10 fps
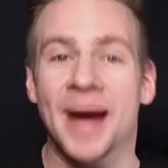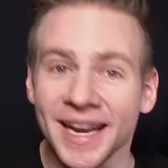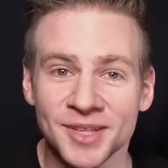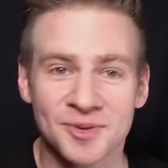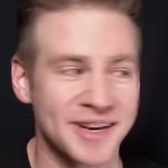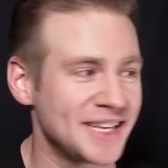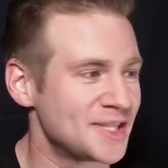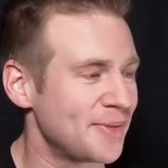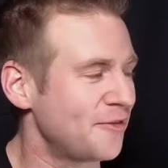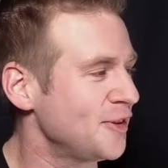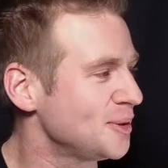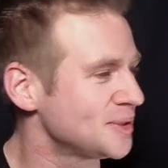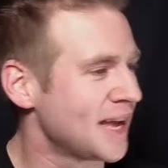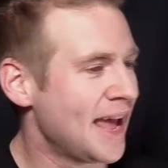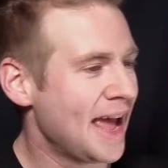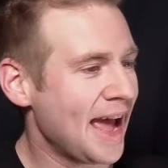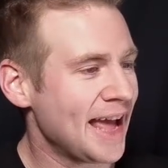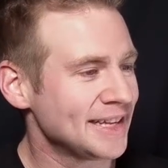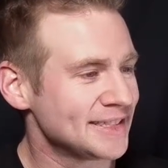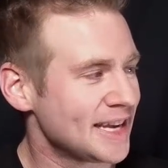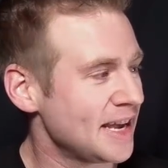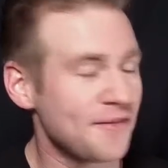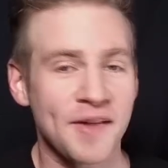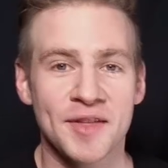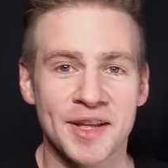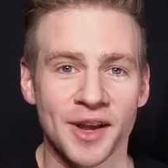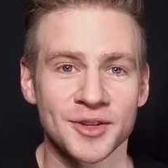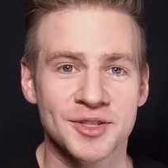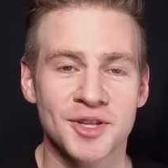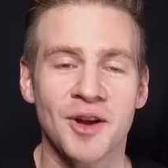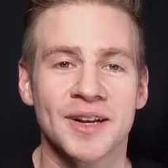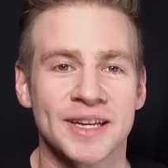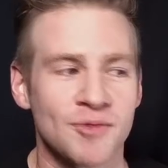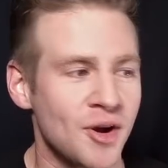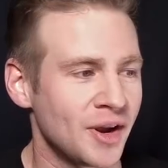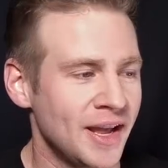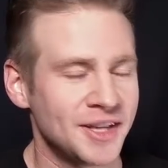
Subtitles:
paint where it needs to be filled. And if everything goes totally wrong,